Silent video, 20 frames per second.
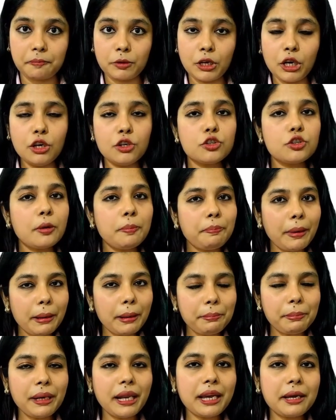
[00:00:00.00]
So
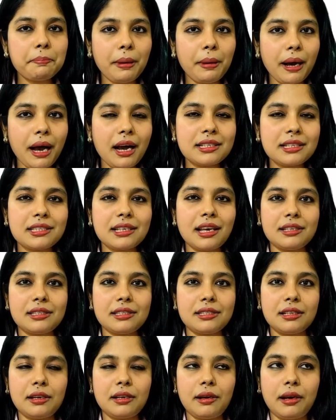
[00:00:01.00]
public parks
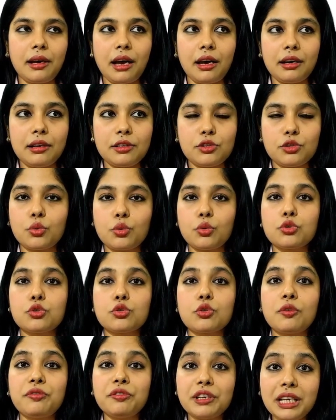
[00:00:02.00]
are a source
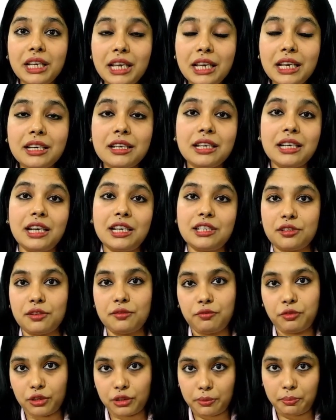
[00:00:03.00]
of recreation
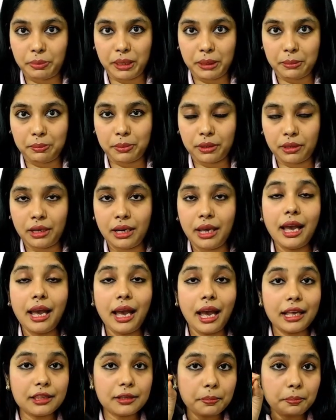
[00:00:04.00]
for the people,
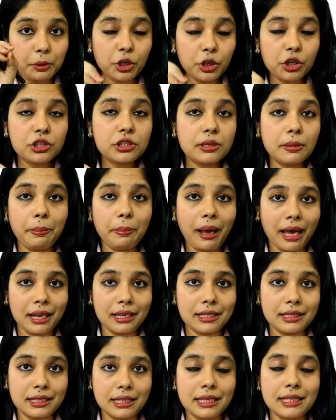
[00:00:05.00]
and the
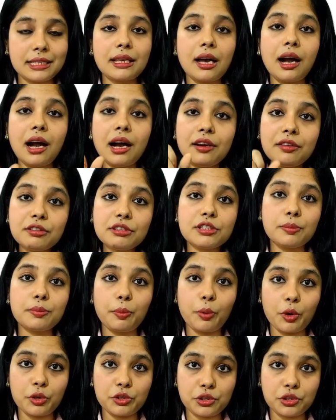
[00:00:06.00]
municipalities are
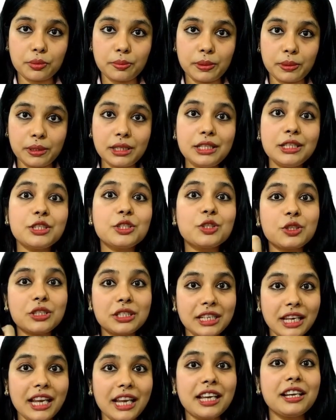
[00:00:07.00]
responsible to
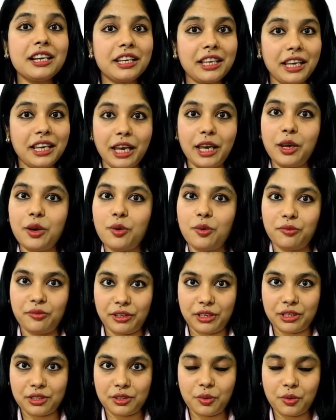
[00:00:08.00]
take care of
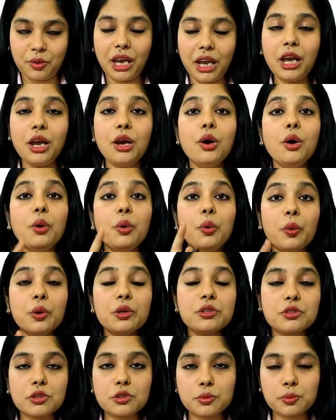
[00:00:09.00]
it. Okay, who
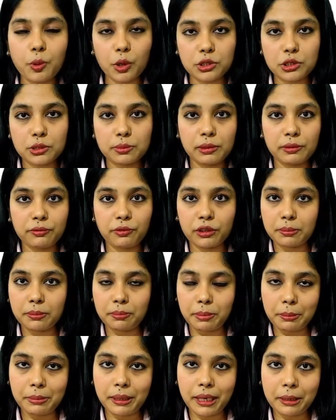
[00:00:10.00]
is responsible for the
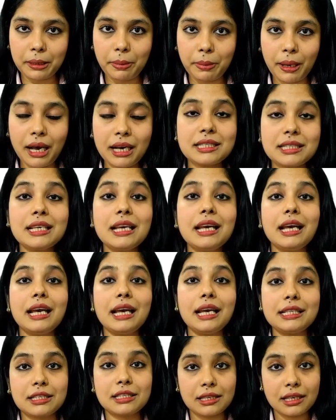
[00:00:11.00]
public parks?
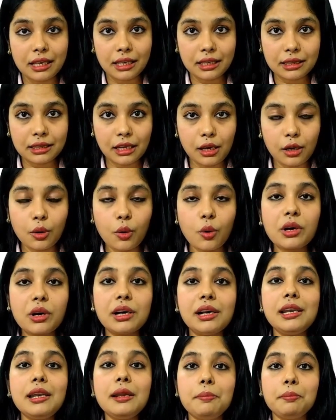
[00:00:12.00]
It's the
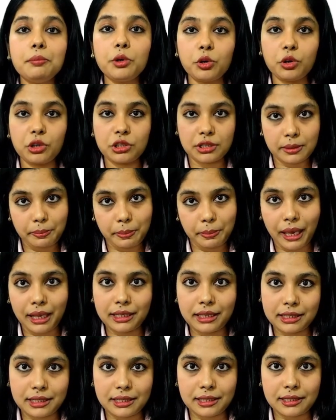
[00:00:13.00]
local
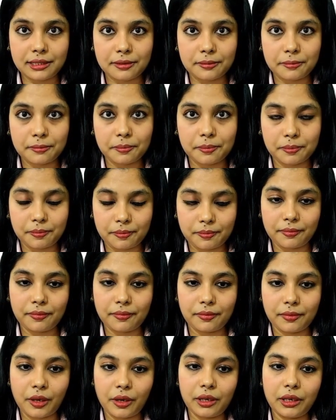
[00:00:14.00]
municipalities.
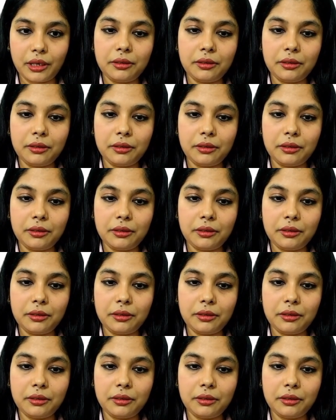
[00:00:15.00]
Okay.